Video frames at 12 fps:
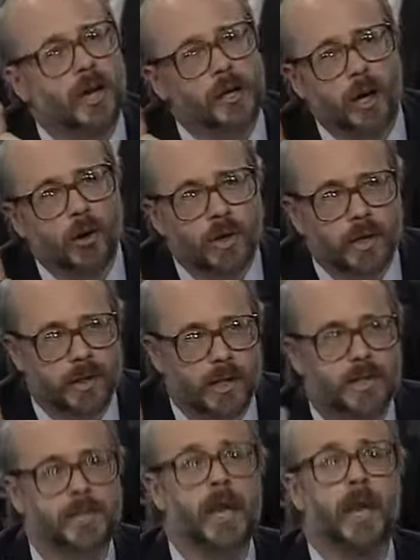not alone in
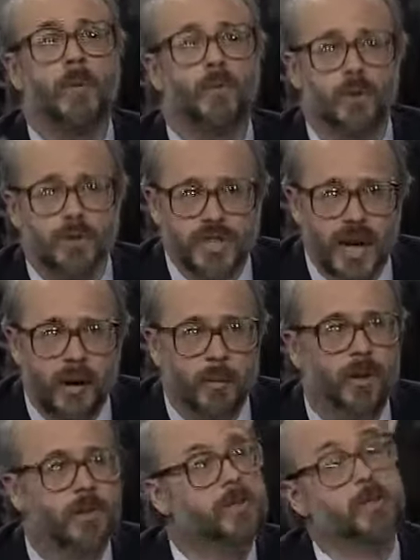this. Bruce
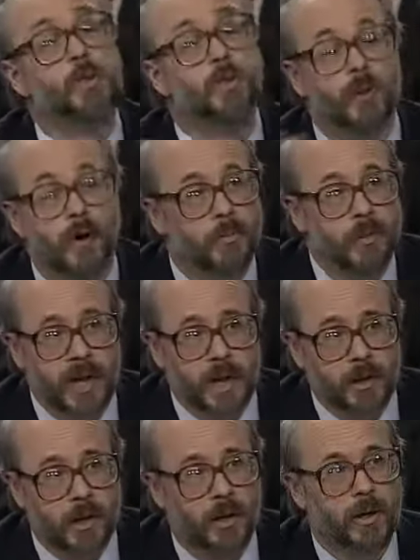Alberts, who wrote
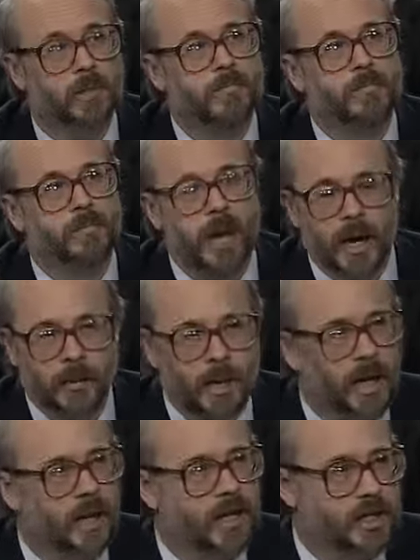Molecular
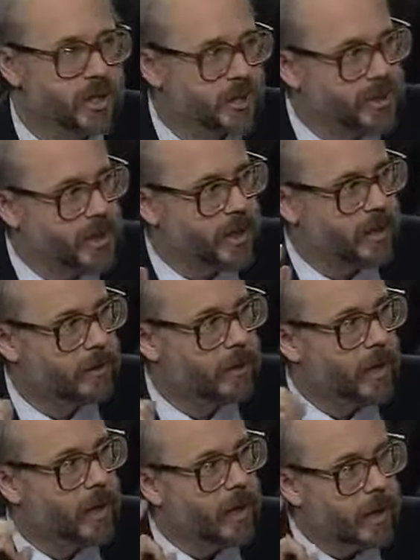Biology of the Cell,
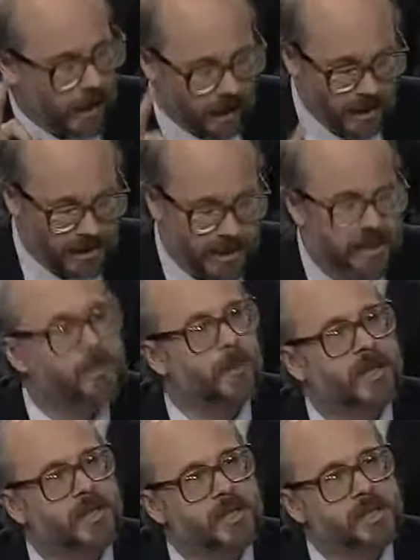says
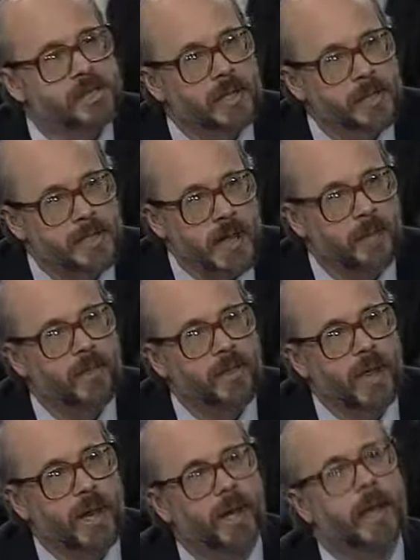much the same
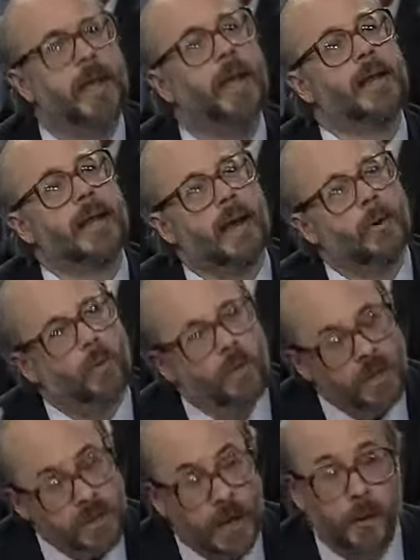thing. Now
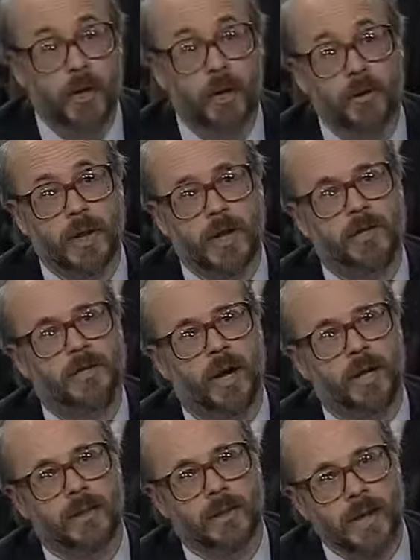we know that is
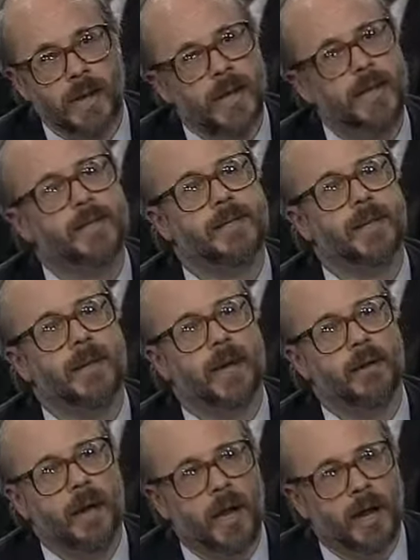not the case, and
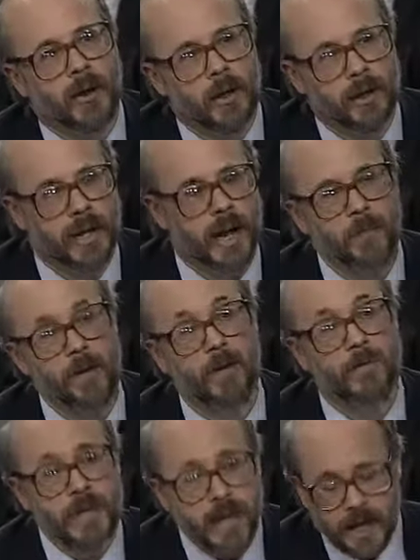that early
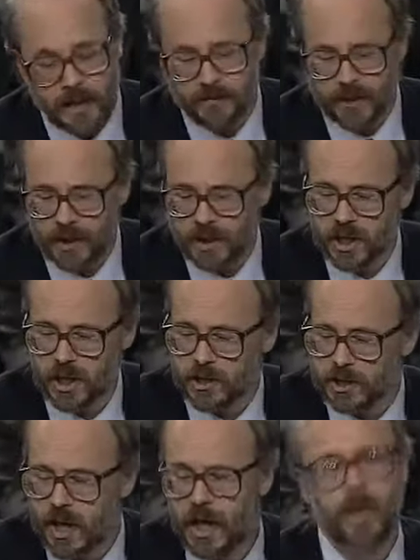embryos can in fact
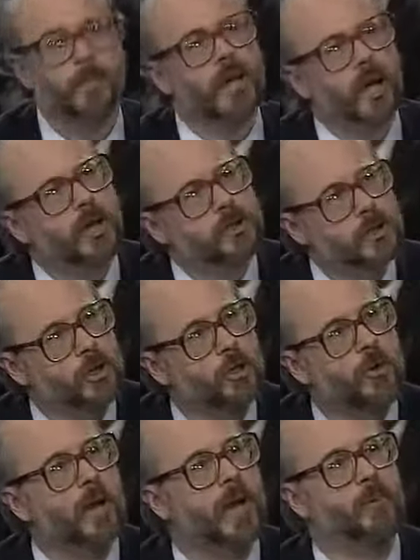change. Because
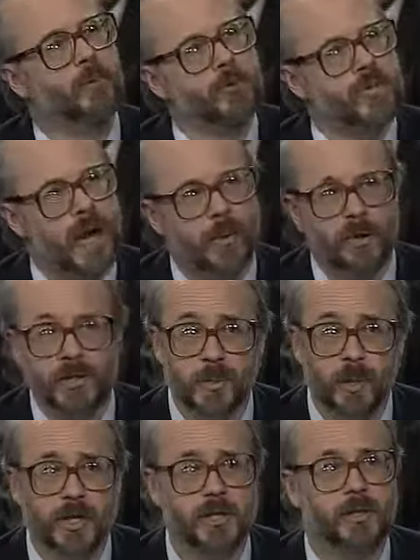you and Bruce Alberts, the
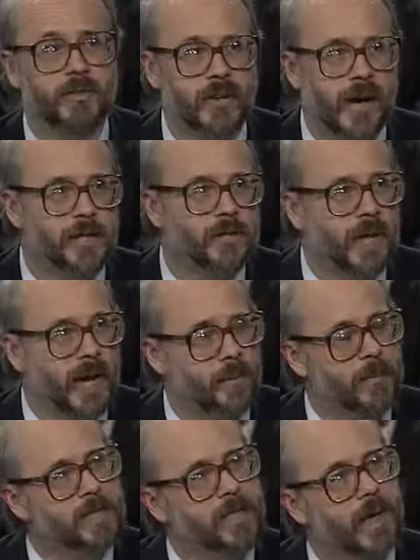president of the National
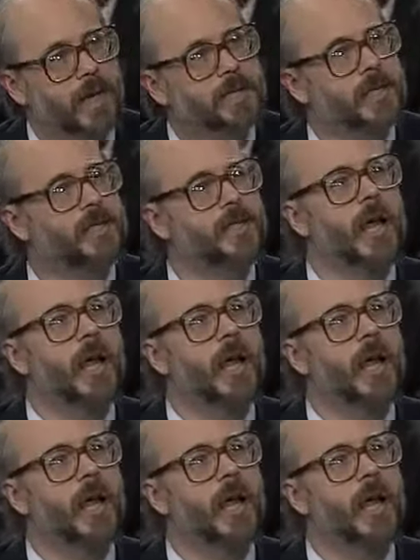Academy of Sciences...